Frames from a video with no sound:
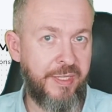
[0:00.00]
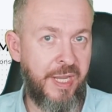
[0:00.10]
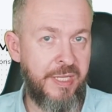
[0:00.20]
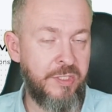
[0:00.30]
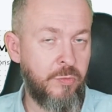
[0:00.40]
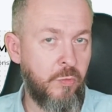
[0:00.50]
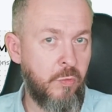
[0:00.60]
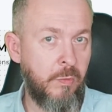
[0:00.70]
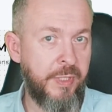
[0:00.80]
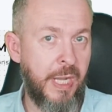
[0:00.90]
case to
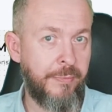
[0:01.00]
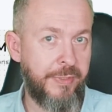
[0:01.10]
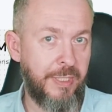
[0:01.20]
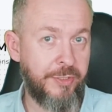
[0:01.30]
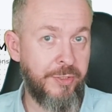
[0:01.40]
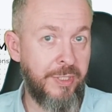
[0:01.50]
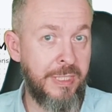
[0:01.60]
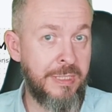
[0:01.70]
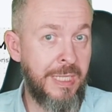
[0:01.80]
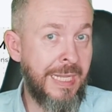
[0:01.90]
cool down the
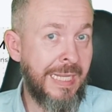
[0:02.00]
electronics,